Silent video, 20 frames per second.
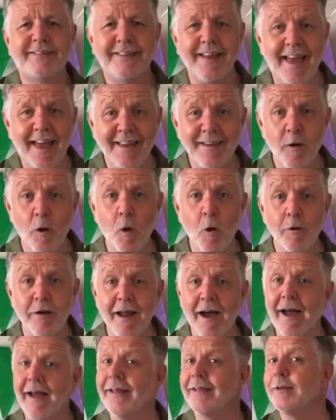day or
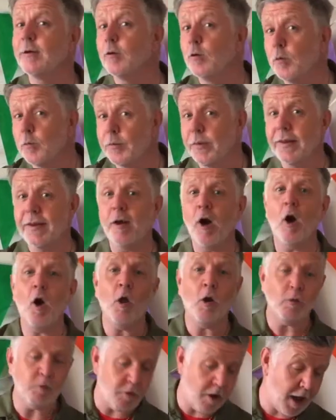night you'll be
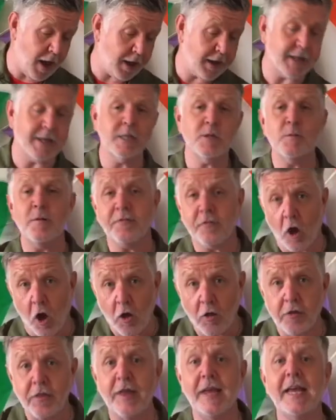alright, cause we've
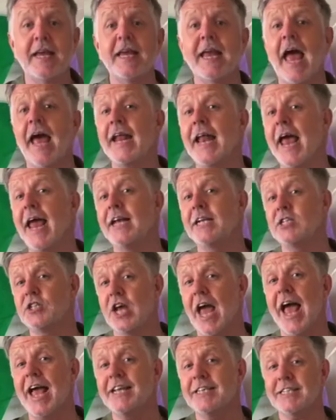got the
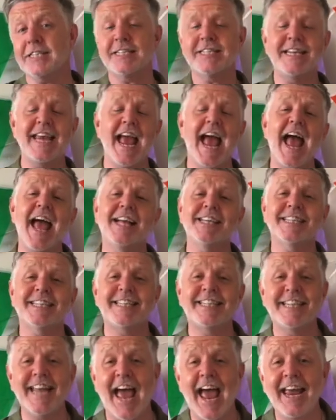NHS.
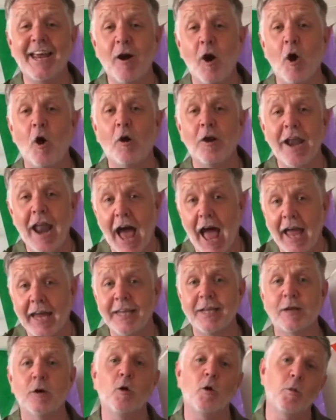Yes, day or
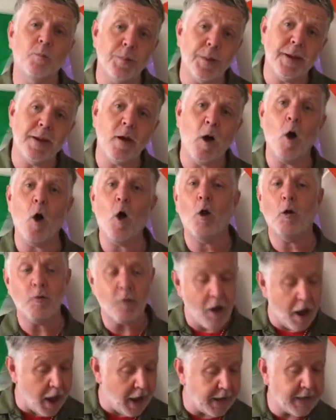night you'll be
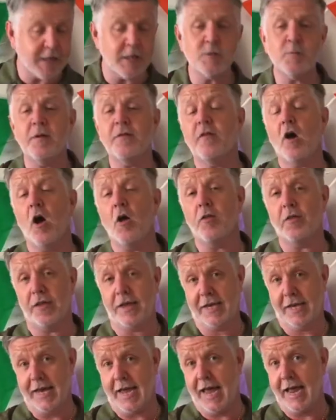alright, cause we've got the
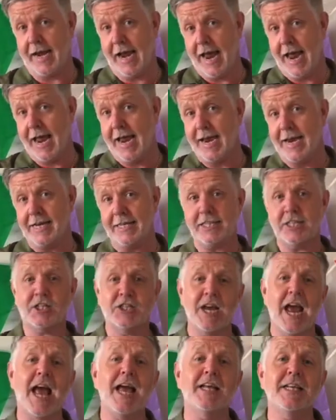
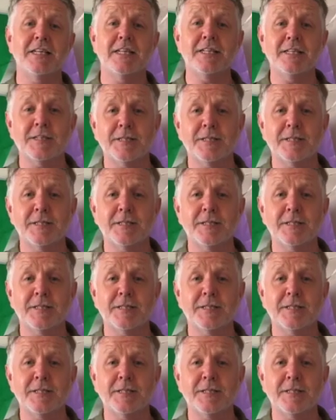NHS.